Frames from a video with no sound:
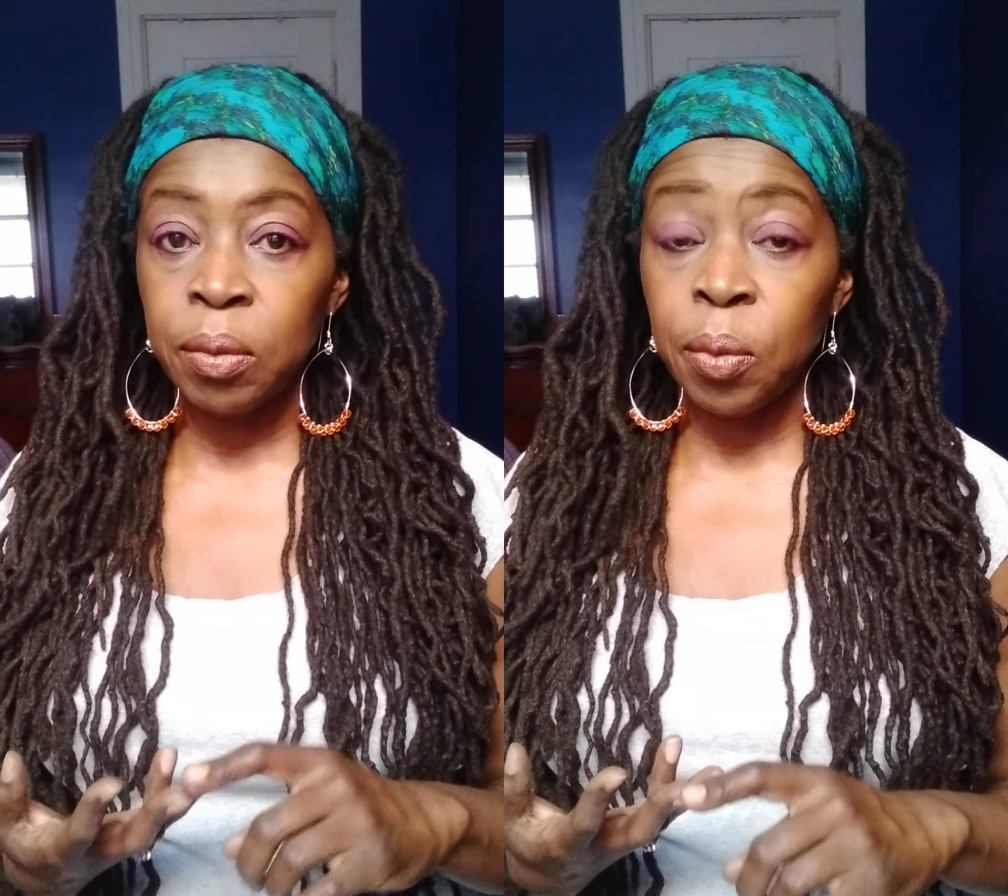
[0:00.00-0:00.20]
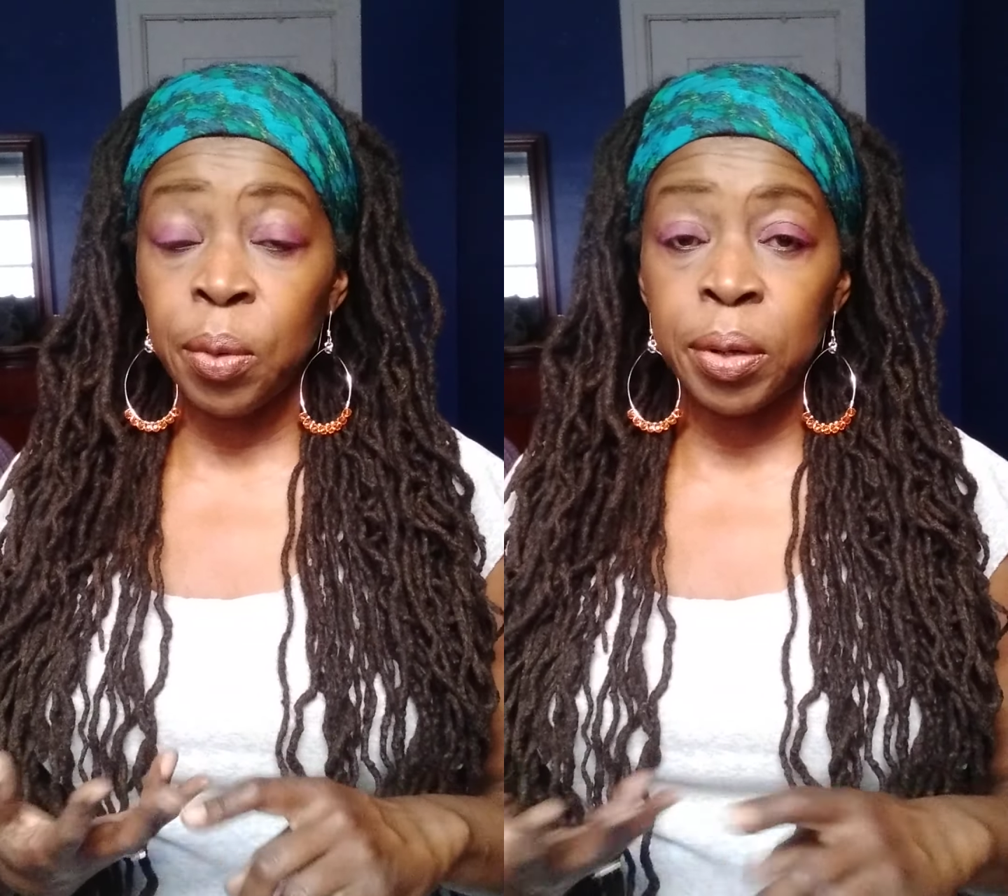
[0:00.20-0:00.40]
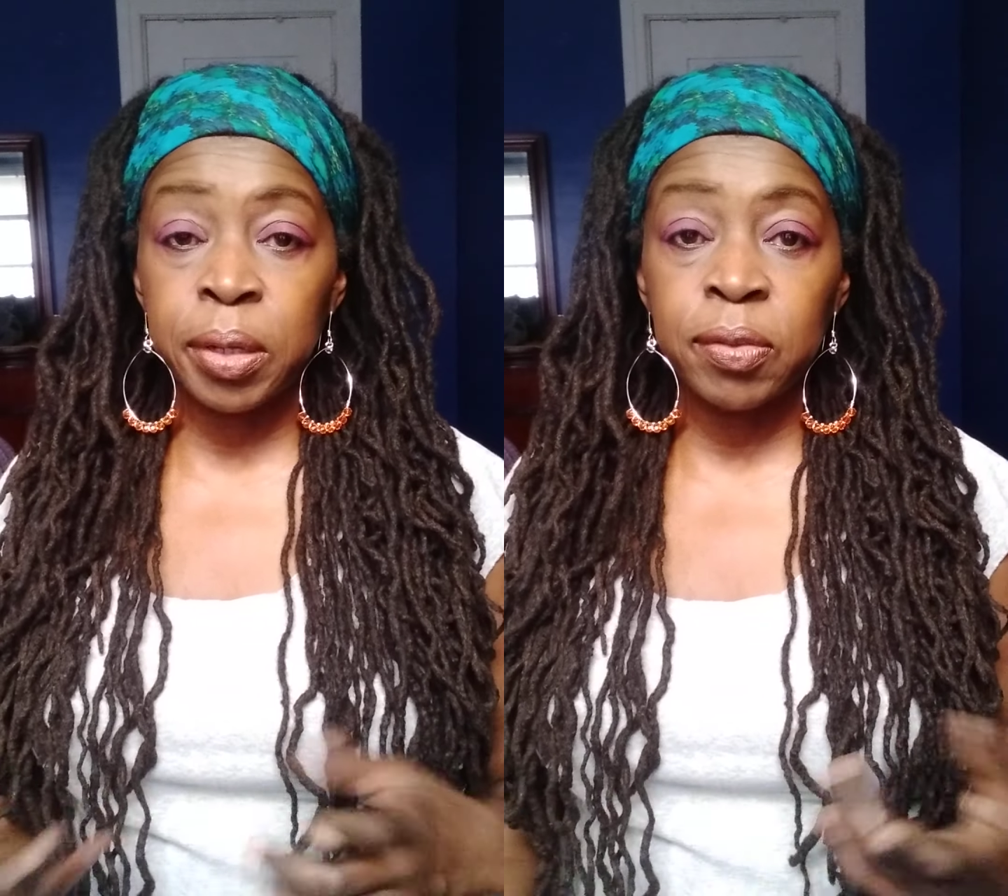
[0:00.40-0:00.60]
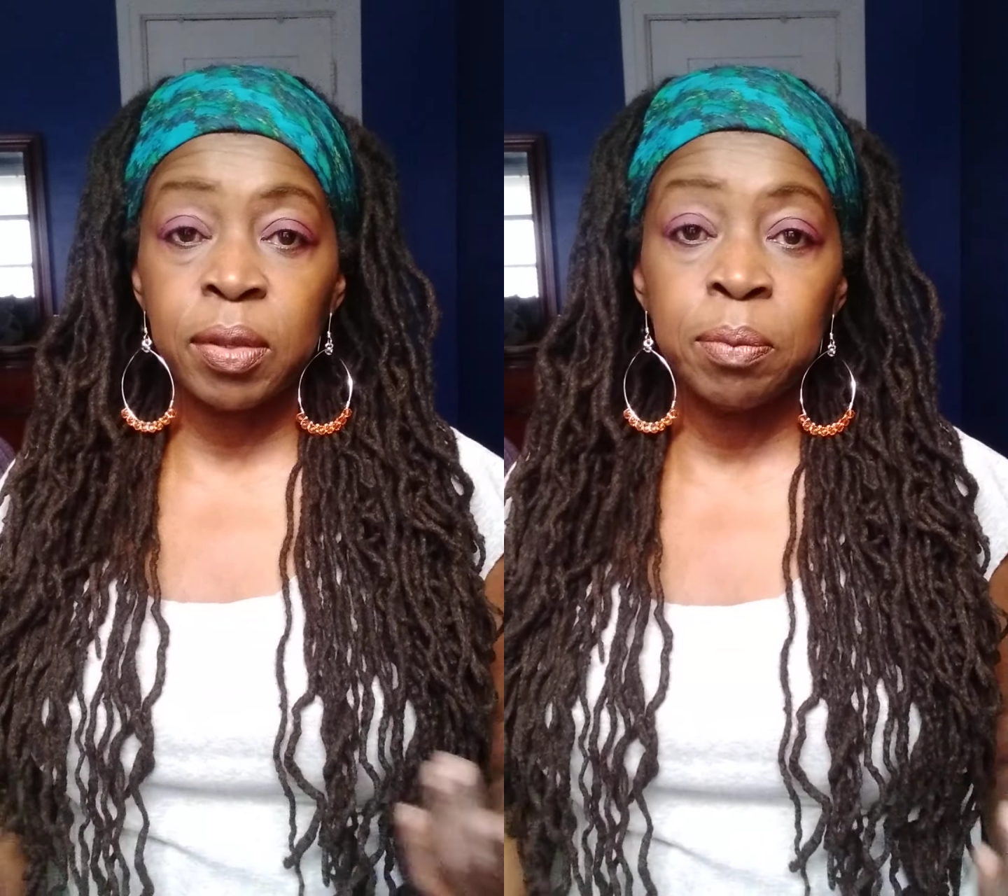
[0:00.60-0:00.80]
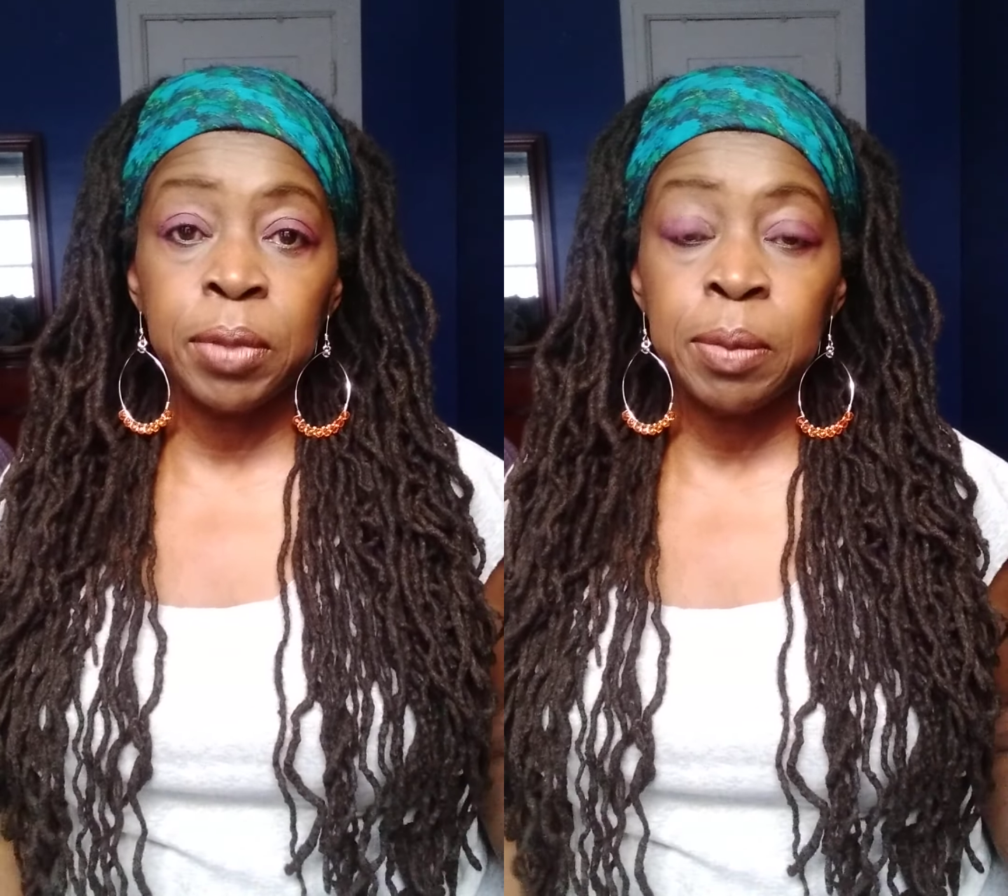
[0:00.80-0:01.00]
or it could
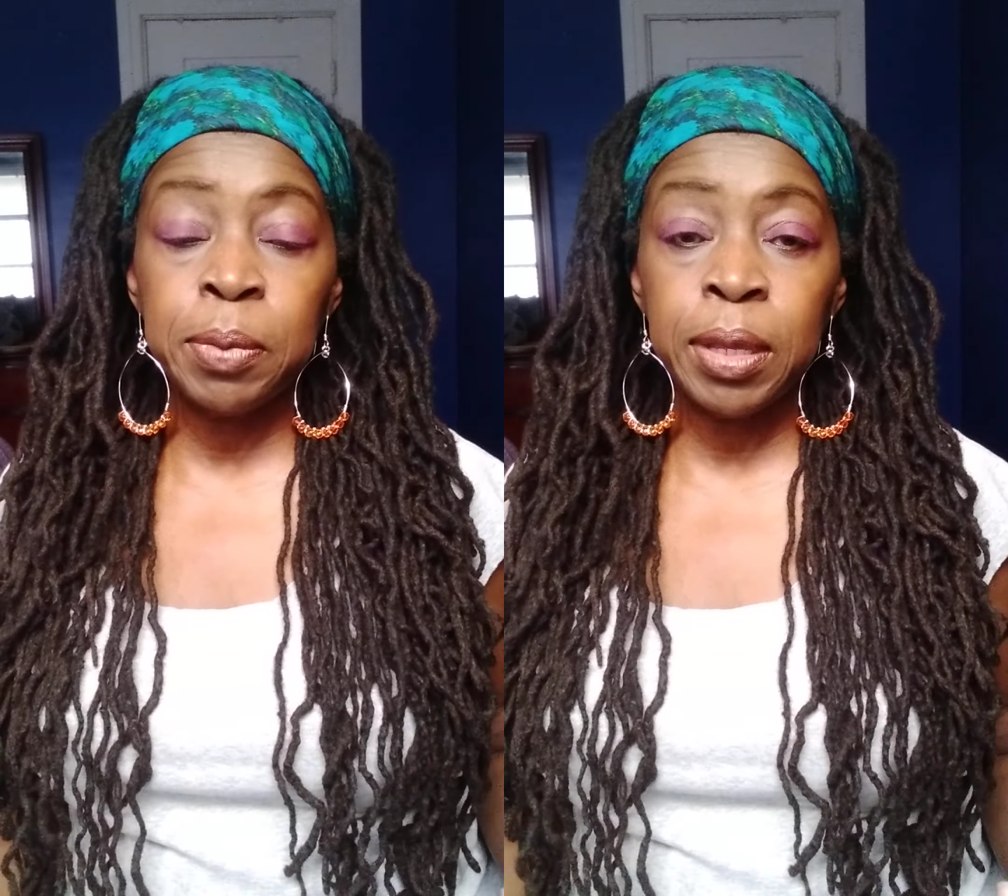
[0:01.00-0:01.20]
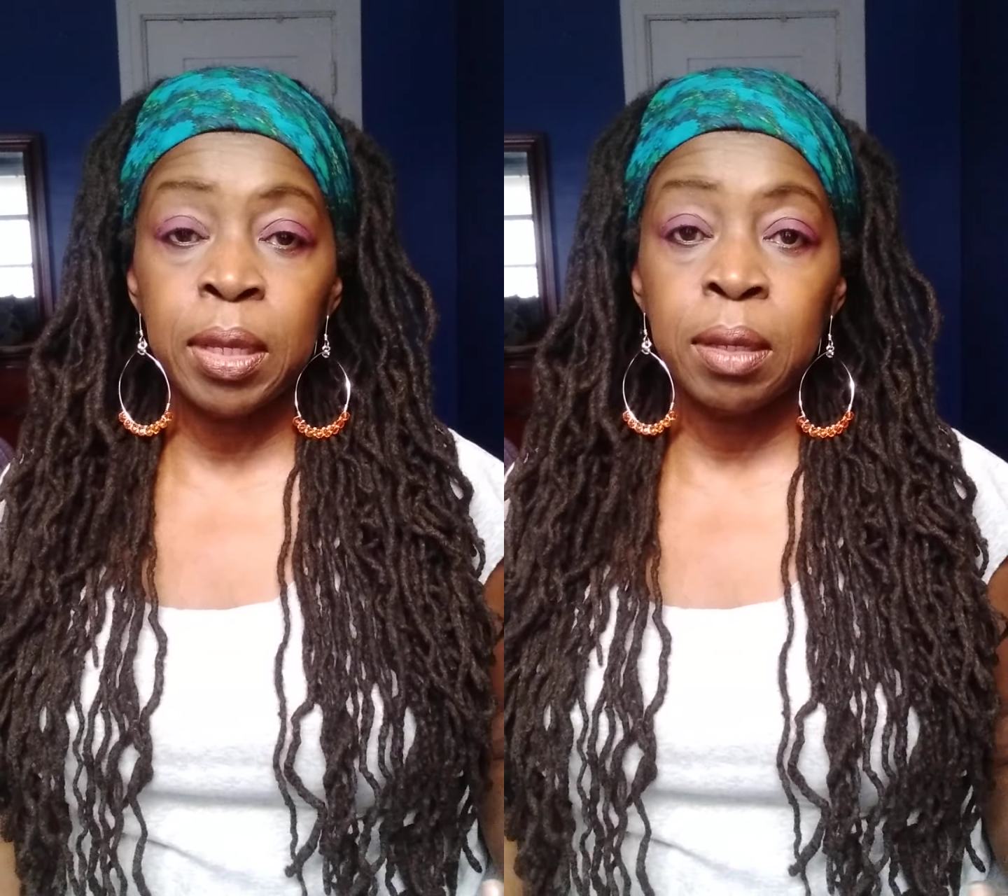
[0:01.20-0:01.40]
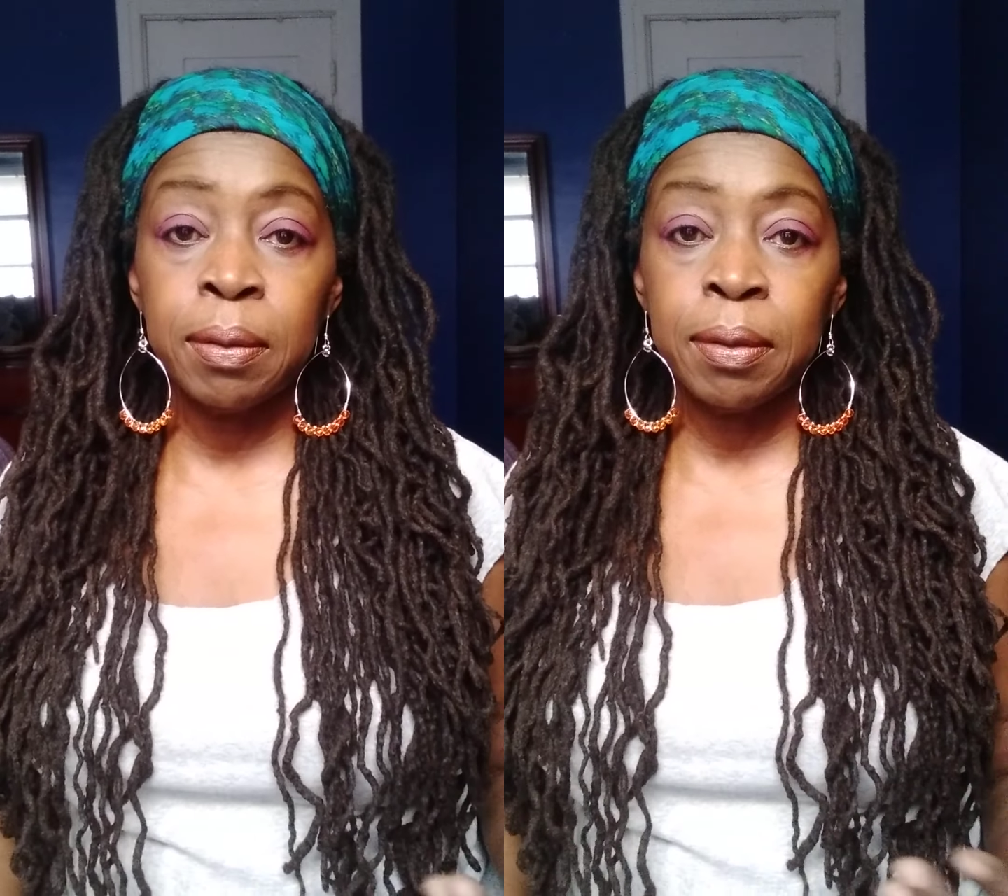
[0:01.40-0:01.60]
simply be